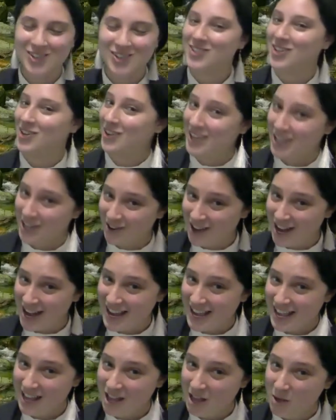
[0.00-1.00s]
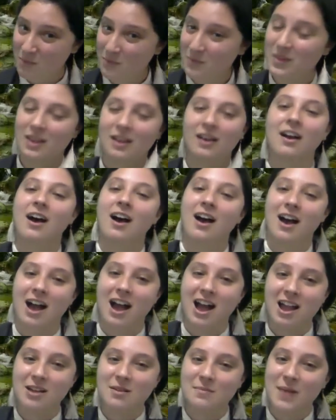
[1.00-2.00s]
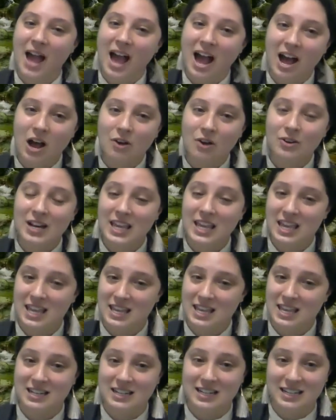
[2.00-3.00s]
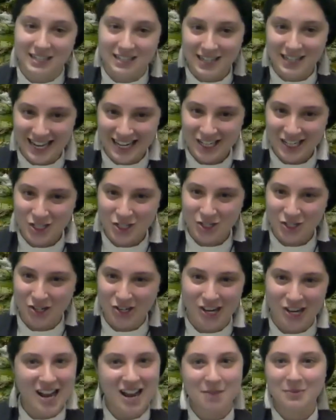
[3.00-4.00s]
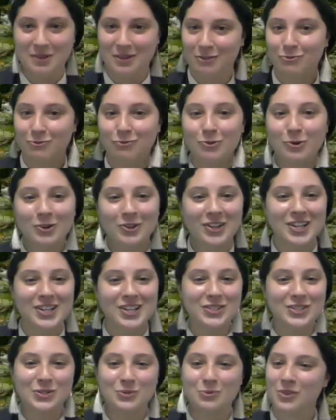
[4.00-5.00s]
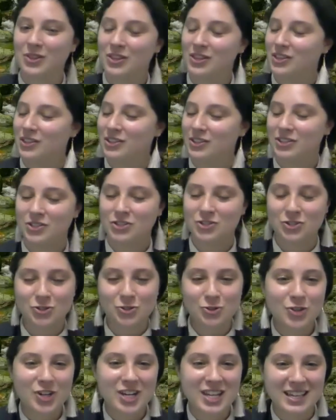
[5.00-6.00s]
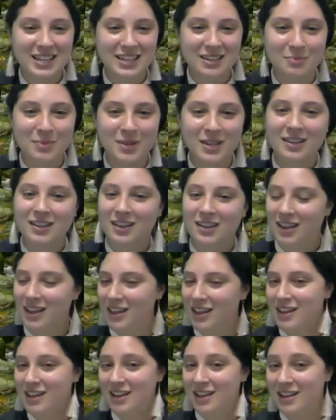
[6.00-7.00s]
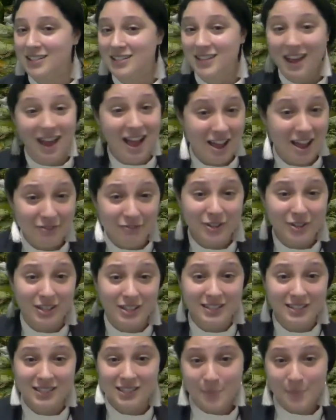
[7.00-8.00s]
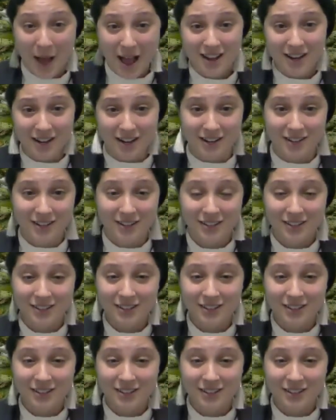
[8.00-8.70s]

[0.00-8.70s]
So here I am. I'm out in nature. I'm in a forest with a stream, and I feel inspired.